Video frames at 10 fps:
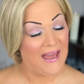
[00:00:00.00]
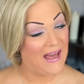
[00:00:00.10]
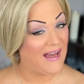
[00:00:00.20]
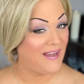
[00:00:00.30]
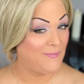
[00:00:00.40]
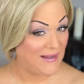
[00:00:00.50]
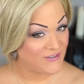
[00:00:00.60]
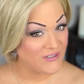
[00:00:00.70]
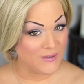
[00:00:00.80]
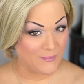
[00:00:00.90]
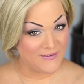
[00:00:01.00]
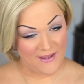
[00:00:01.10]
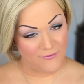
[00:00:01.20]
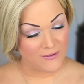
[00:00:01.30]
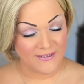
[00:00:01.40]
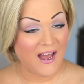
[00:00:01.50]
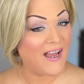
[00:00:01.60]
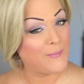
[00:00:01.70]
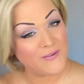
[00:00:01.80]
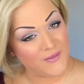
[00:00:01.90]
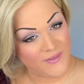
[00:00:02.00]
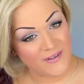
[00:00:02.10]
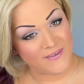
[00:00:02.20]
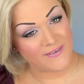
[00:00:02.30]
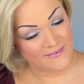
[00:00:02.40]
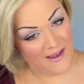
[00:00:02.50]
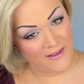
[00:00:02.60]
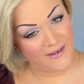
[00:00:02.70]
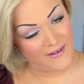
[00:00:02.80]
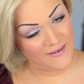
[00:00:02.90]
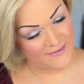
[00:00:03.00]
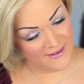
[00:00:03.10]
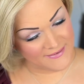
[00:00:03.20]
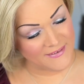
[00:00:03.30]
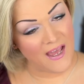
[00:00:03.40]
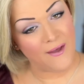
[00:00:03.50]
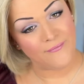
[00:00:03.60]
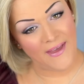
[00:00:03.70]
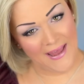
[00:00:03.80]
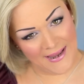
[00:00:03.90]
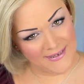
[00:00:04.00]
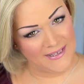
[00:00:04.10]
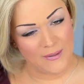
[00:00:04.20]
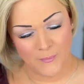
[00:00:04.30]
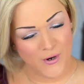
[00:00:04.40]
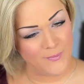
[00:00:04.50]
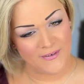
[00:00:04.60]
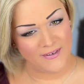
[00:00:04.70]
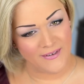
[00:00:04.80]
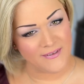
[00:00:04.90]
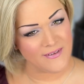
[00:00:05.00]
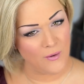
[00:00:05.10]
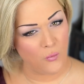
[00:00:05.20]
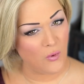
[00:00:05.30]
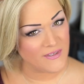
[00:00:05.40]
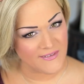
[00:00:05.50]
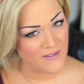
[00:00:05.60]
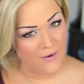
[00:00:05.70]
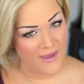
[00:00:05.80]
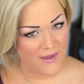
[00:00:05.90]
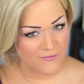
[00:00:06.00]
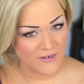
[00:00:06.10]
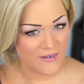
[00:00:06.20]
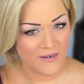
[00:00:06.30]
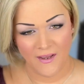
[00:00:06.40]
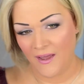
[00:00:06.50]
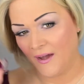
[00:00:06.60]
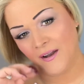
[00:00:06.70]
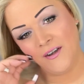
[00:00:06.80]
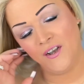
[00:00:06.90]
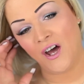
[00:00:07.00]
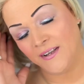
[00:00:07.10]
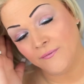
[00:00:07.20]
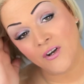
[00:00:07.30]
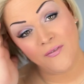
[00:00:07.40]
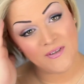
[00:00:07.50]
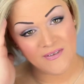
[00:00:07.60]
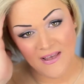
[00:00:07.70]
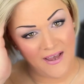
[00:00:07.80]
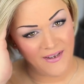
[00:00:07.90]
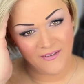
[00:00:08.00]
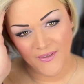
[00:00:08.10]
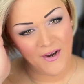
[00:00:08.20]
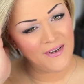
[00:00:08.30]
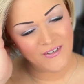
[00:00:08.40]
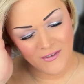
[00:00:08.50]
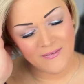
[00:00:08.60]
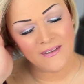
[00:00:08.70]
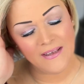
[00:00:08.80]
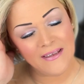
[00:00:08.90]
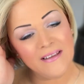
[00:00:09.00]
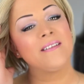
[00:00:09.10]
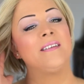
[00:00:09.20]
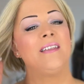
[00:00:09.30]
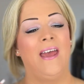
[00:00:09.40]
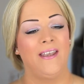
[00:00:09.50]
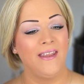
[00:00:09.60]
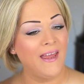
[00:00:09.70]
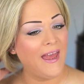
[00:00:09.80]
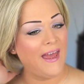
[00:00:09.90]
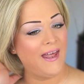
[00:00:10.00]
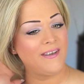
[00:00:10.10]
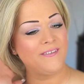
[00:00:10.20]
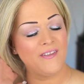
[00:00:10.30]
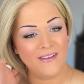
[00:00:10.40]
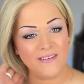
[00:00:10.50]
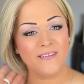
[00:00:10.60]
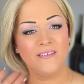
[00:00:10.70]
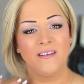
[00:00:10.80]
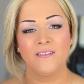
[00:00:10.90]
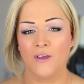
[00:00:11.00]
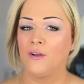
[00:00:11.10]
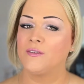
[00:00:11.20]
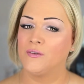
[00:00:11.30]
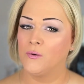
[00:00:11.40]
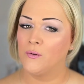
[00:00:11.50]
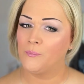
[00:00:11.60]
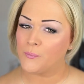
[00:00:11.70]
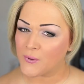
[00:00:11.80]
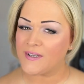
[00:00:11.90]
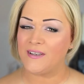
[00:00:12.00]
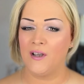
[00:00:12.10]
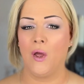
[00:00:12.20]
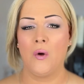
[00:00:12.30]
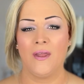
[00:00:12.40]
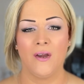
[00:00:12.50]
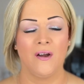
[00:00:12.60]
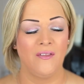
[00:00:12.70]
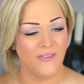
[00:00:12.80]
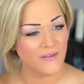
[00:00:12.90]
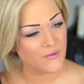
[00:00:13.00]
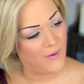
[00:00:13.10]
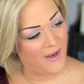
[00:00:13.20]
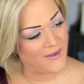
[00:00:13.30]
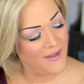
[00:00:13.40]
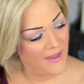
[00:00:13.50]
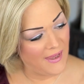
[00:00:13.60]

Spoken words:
I mentioned it several times, this style here doesn't have any permatease whatsoever. Not even on the side, there just isn't any, and the density is also pretty low here on this one.